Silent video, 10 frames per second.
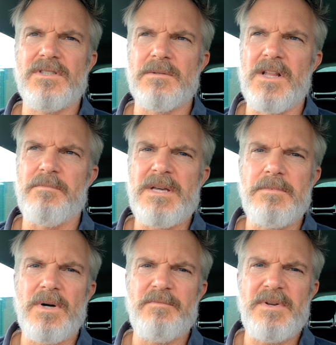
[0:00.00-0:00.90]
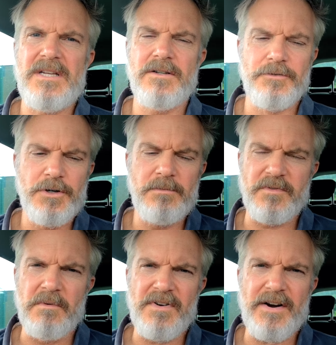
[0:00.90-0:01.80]
and some other people have been groomed
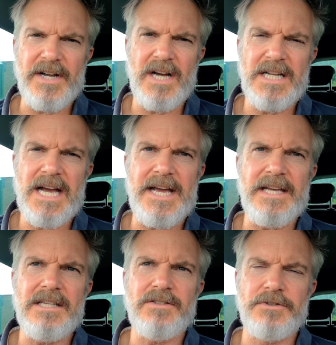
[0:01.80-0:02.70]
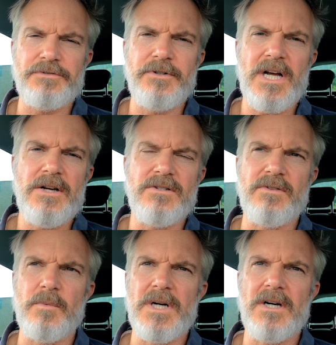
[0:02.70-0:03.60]
from a very early age. The Trudeaus of
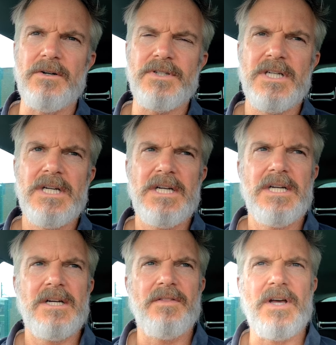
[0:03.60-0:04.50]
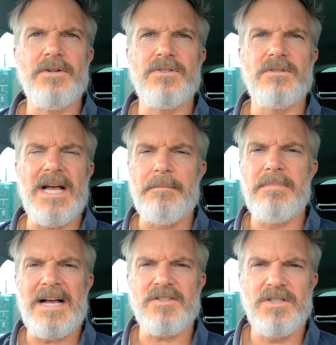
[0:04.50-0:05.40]
the world, those
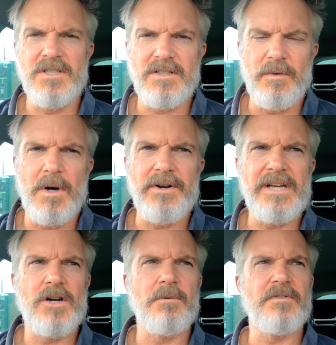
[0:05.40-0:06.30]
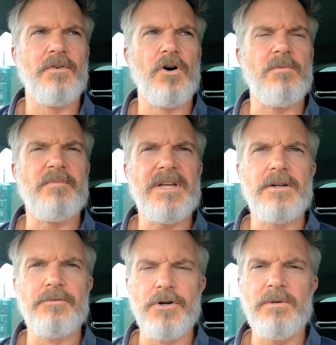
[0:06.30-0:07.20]
ambassadors of the World Economic Forum, have been
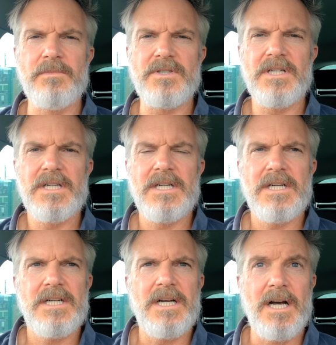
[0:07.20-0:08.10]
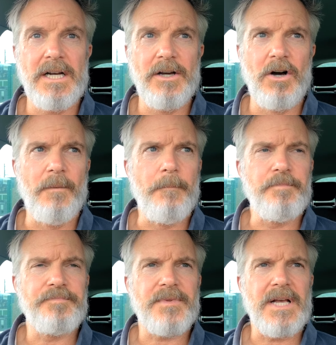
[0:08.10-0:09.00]
groomed early
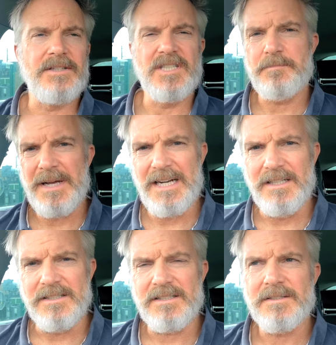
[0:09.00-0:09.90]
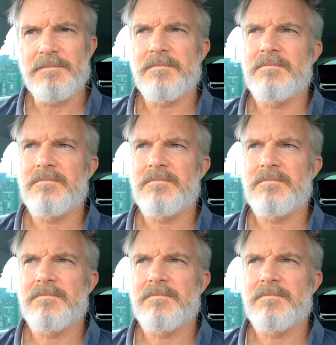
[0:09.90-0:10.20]
on as these pillars.